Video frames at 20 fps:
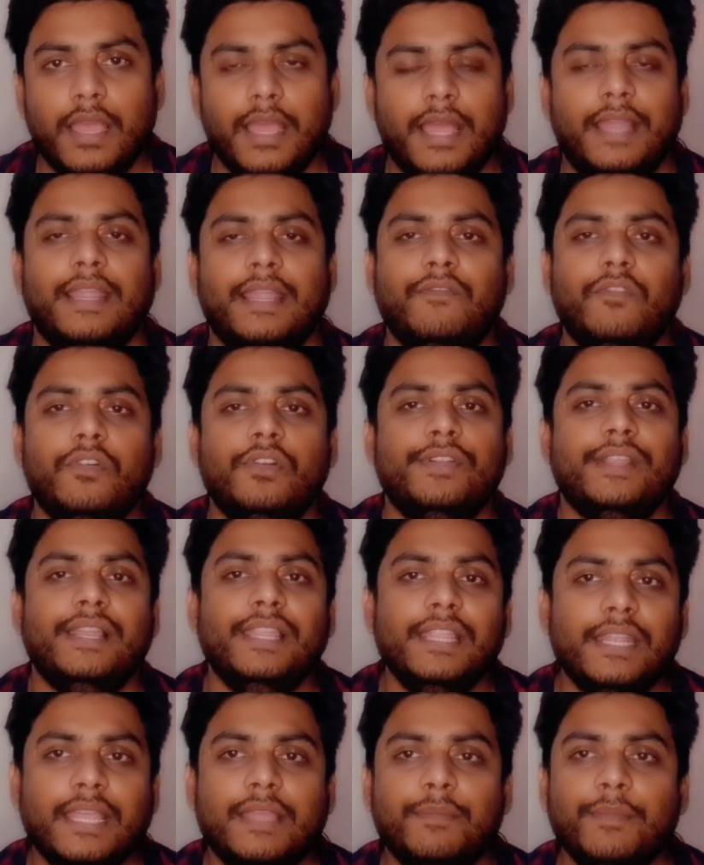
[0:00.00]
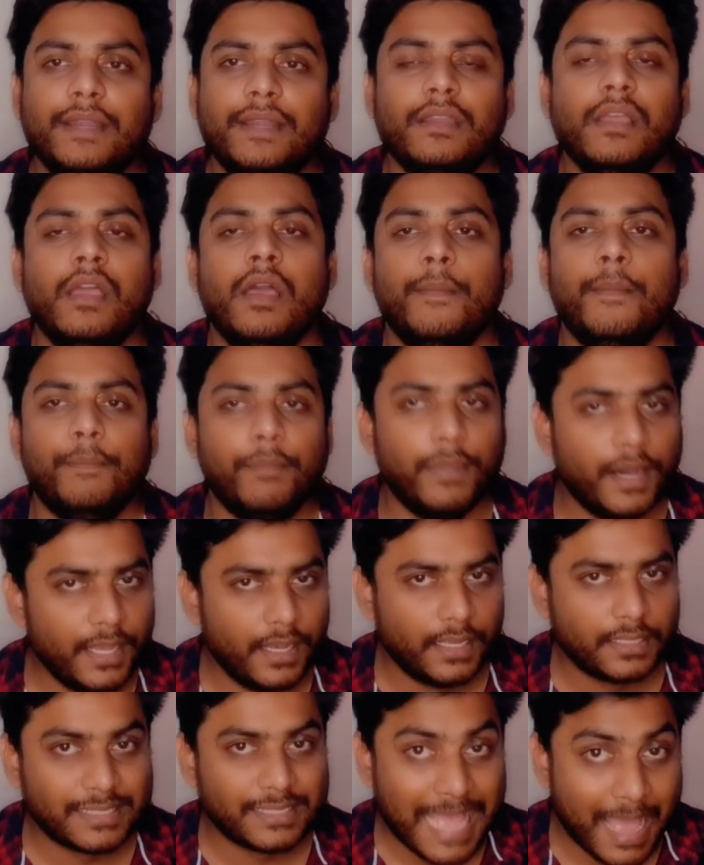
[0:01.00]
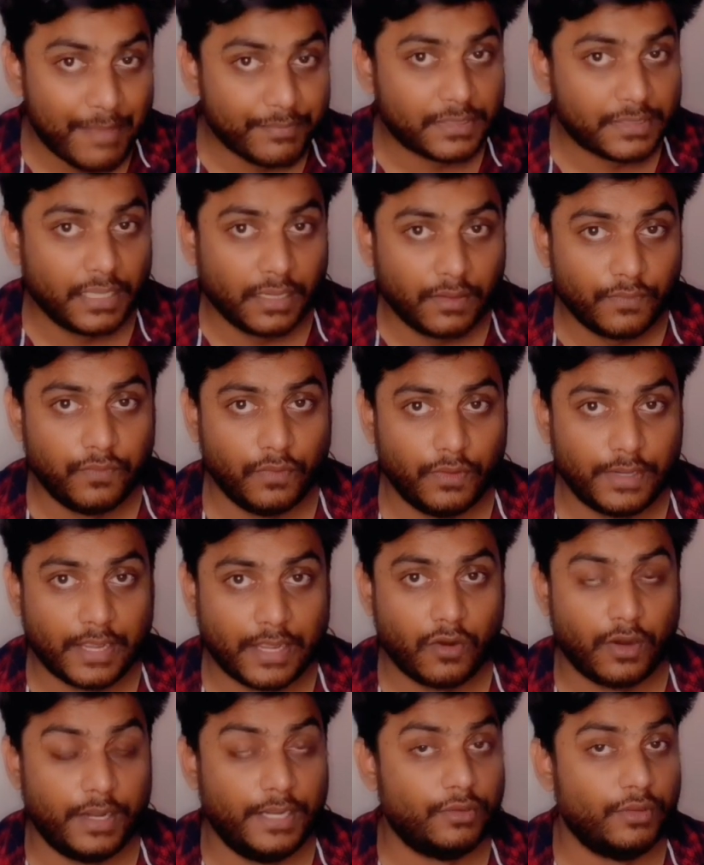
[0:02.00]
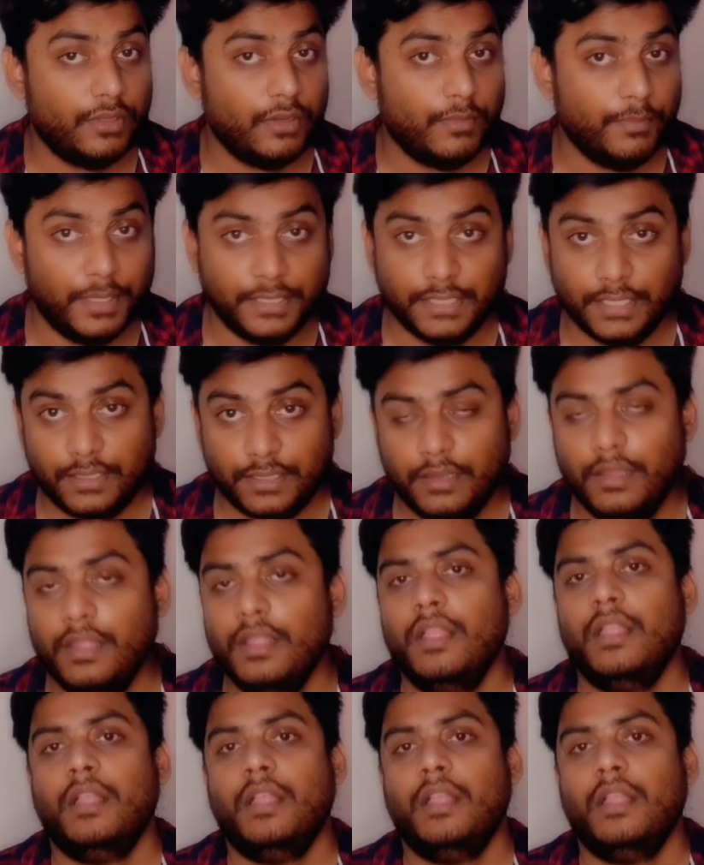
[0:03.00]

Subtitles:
and I would really recommend, buy a Samsung phone according to your budget.